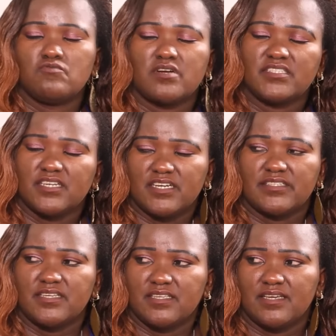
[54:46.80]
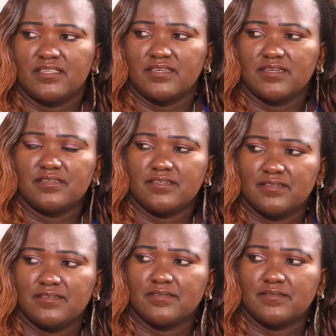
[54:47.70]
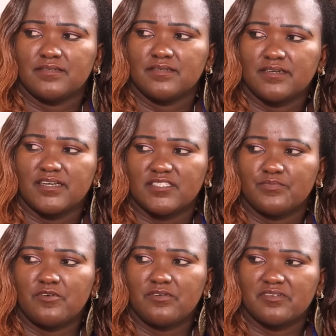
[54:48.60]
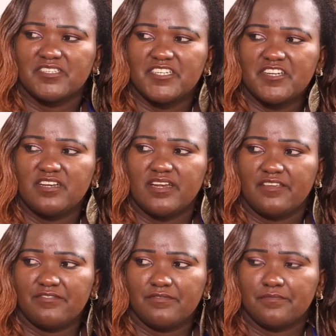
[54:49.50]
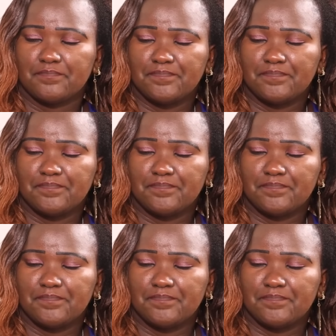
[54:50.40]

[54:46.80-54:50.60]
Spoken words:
kukatakata nyanya. A small green knife.